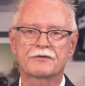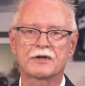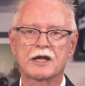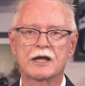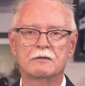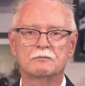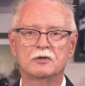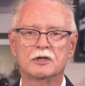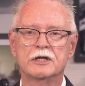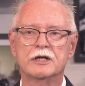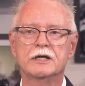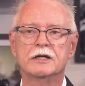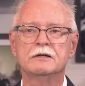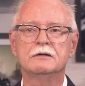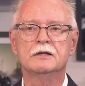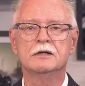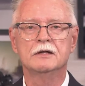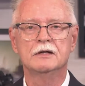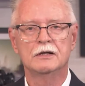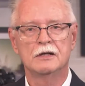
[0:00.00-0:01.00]
game lead,
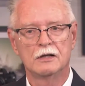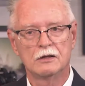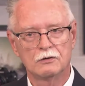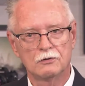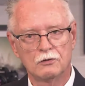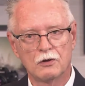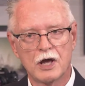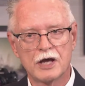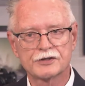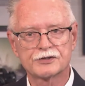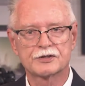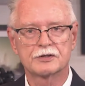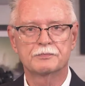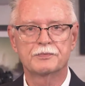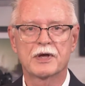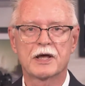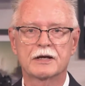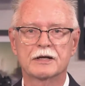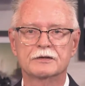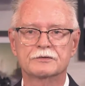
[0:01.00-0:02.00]
lost the
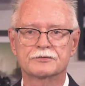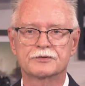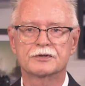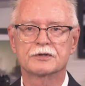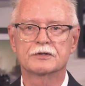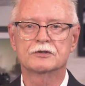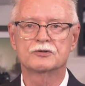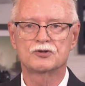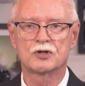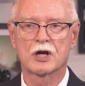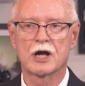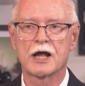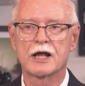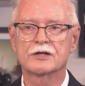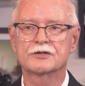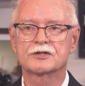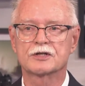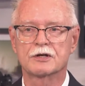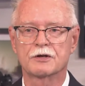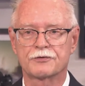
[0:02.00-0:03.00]
pennant to the
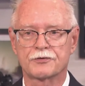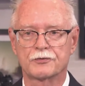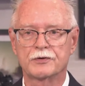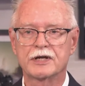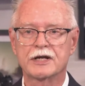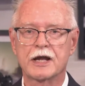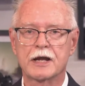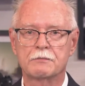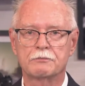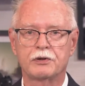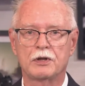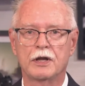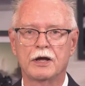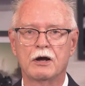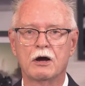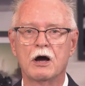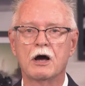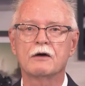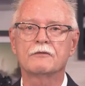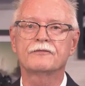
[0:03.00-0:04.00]
Giants in a 3-game
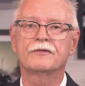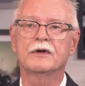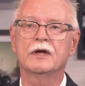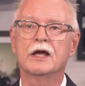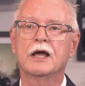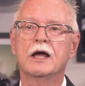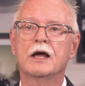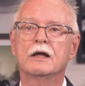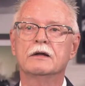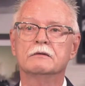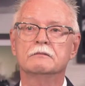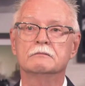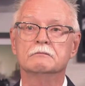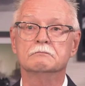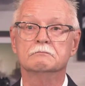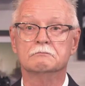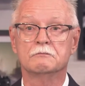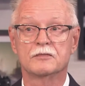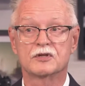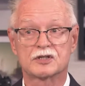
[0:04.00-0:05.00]
playoff, and
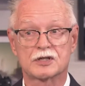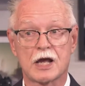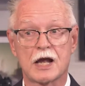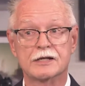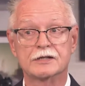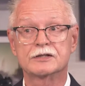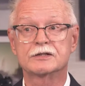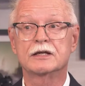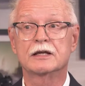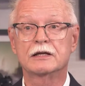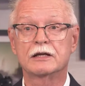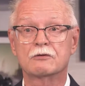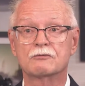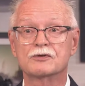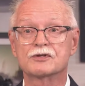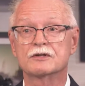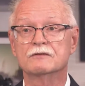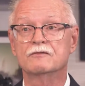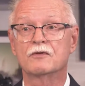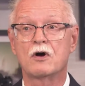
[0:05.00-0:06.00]
sign stealing
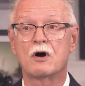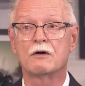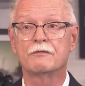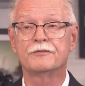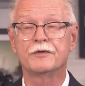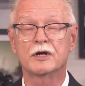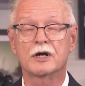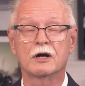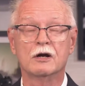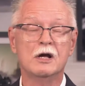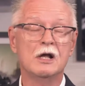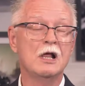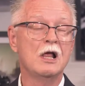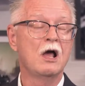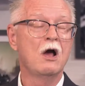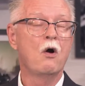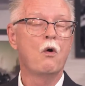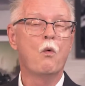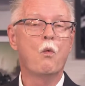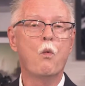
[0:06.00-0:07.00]
was involved there.
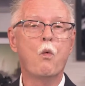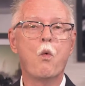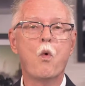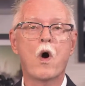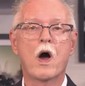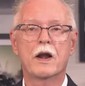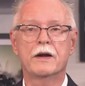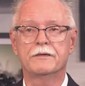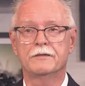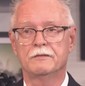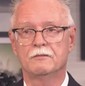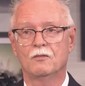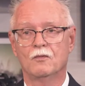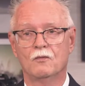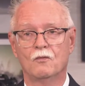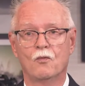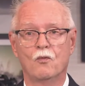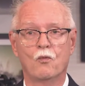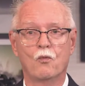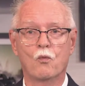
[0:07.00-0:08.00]
What
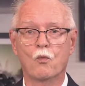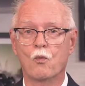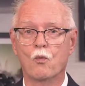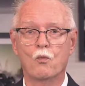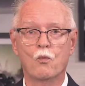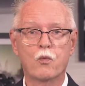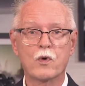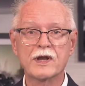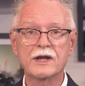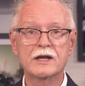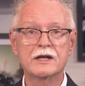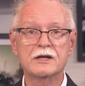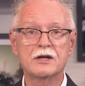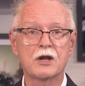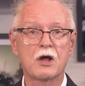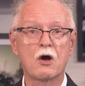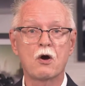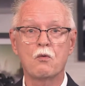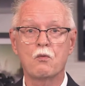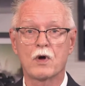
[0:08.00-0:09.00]
we didn't
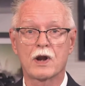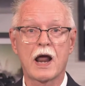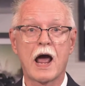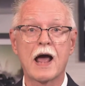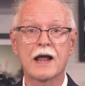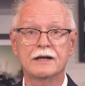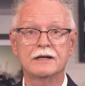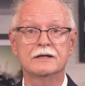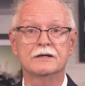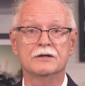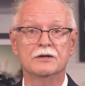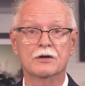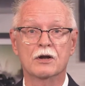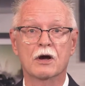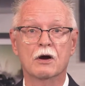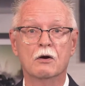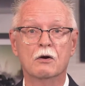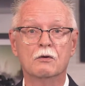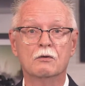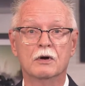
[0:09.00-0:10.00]
know, what I didn't
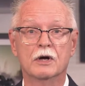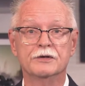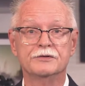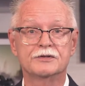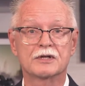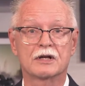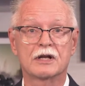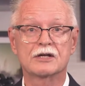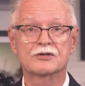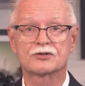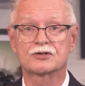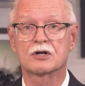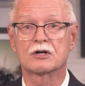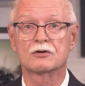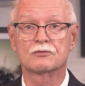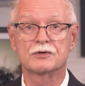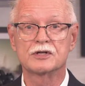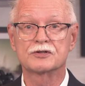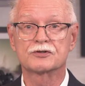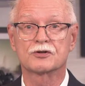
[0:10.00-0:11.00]
know until I started
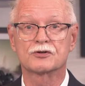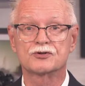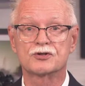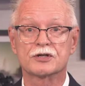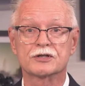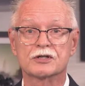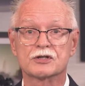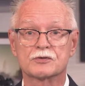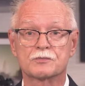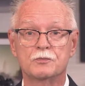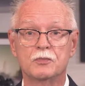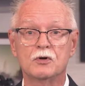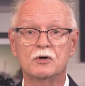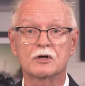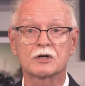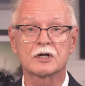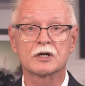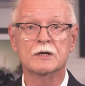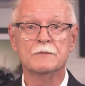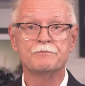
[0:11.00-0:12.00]
researching this
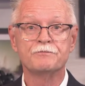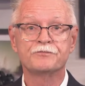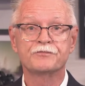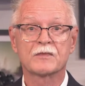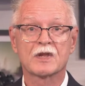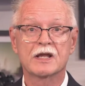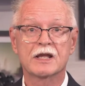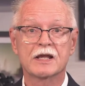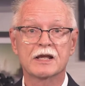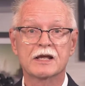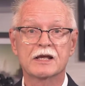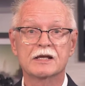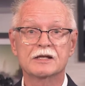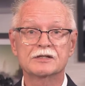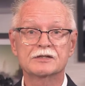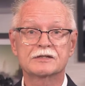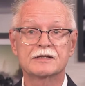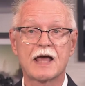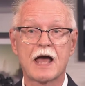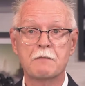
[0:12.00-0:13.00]
book,
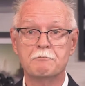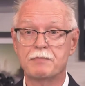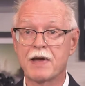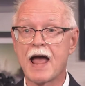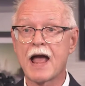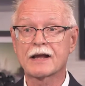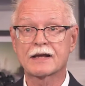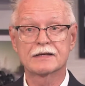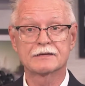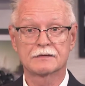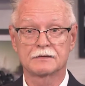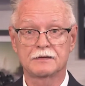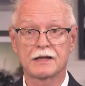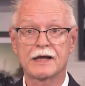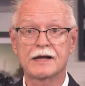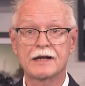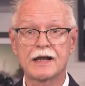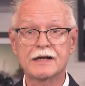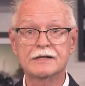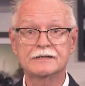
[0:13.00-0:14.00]
is that back in the
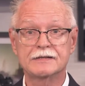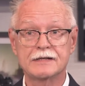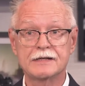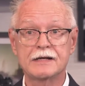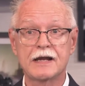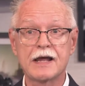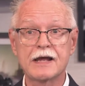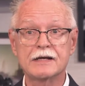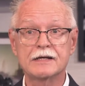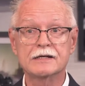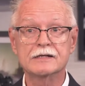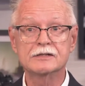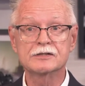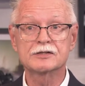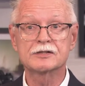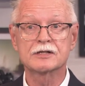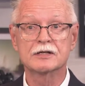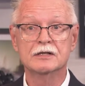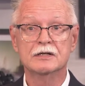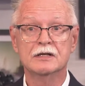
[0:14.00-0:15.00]
late 1880s,